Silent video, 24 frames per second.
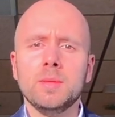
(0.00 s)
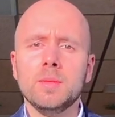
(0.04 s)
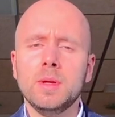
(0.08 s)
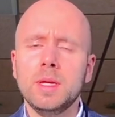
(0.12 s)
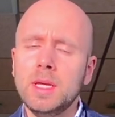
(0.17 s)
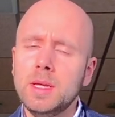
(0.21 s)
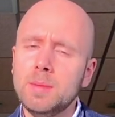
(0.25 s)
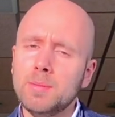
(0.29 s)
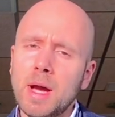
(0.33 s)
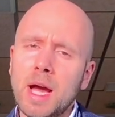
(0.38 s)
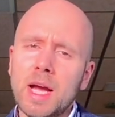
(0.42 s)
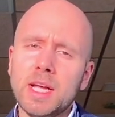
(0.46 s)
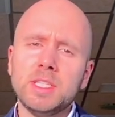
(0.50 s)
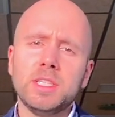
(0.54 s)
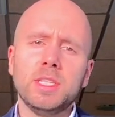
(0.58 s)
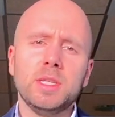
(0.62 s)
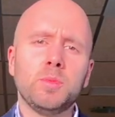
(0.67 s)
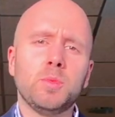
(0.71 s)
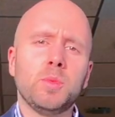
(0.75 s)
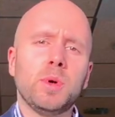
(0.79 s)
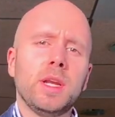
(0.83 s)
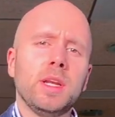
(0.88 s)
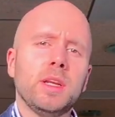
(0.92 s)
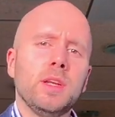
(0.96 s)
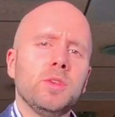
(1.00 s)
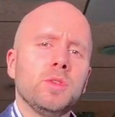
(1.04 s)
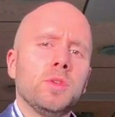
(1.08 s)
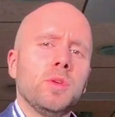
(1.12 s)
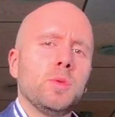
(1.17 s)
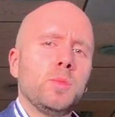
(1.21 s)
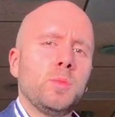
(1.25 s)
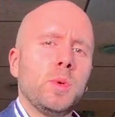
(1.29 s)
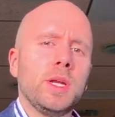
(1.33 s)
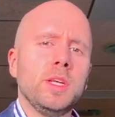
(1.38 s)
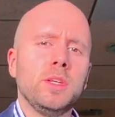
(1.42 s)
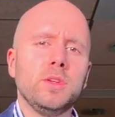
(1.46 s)
imagine
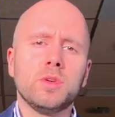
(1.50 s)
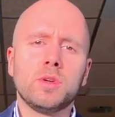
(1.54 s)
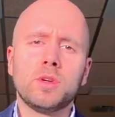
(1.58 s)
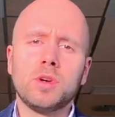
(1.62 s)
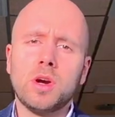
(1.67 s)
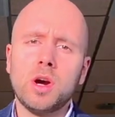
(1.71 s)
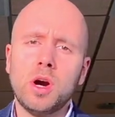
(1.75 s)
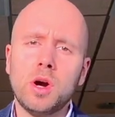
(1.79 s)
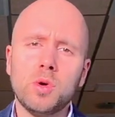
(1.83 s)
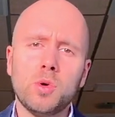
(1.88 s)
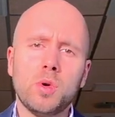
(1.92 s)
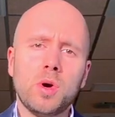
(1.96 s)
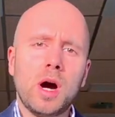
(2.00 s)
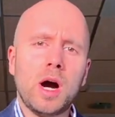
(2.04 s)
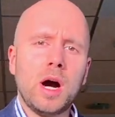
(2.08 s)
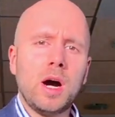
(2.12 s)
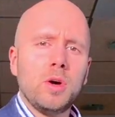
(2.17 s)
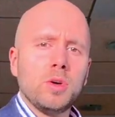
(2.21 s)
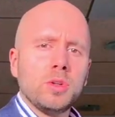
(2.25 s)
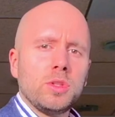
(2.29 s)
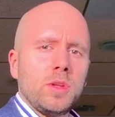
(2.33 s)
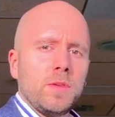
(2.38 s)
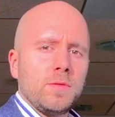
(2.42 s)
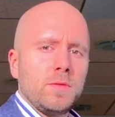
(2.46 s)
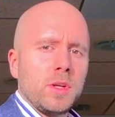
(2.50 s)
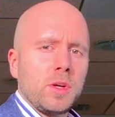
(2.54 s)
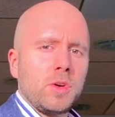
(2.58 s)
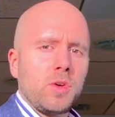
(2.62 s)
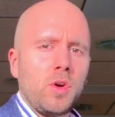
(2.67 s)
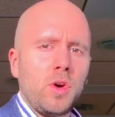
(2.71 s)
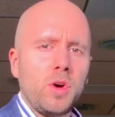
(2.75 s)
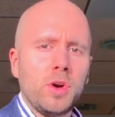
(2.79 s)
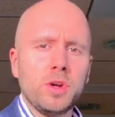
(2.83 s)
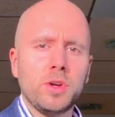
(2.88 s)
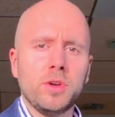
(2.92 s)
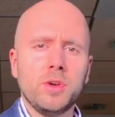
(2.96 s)
when you go out of the
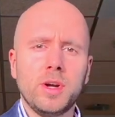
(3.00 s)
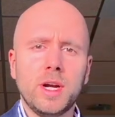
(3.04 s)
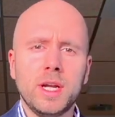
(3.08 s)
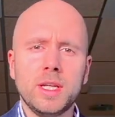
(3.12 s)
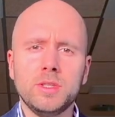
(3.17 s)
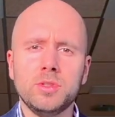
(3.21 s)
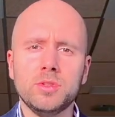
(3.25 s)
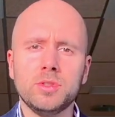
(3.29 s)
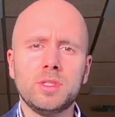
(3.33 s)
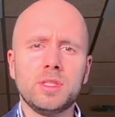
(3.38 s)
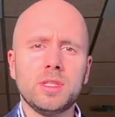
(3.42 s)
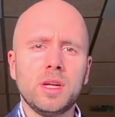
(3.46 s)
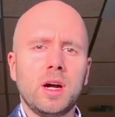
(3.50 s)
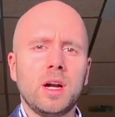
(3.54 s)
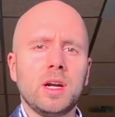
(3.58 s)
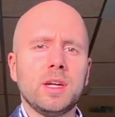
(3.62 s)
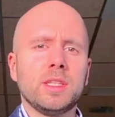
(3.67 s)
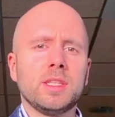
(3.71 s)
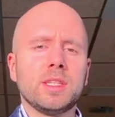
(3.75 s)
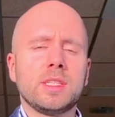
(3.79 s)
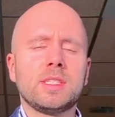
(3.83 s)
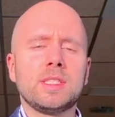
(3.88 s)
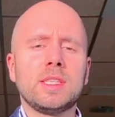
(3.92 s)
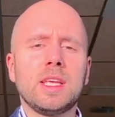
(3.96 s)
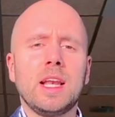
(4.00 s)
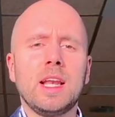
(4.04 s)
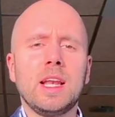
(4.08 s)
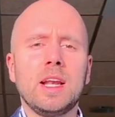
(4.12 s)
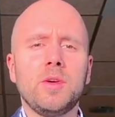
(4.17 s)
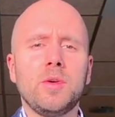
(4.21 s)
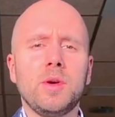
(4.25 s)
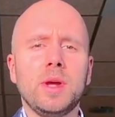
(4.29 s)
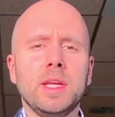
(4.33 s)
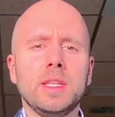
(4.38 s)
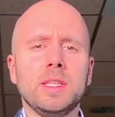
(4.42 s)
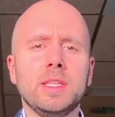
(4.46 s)
corner and you start
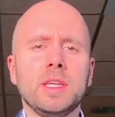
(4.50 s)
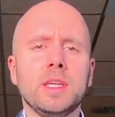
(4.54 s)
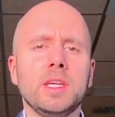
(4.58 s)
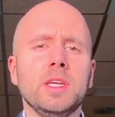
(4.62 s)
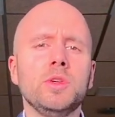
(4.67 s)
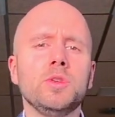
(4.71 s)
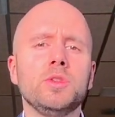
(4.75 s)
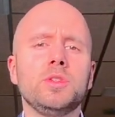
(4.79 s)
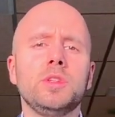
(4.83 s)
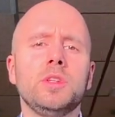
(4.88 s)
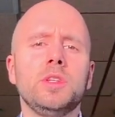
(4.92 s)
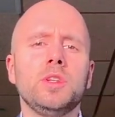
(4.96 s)
accelerating,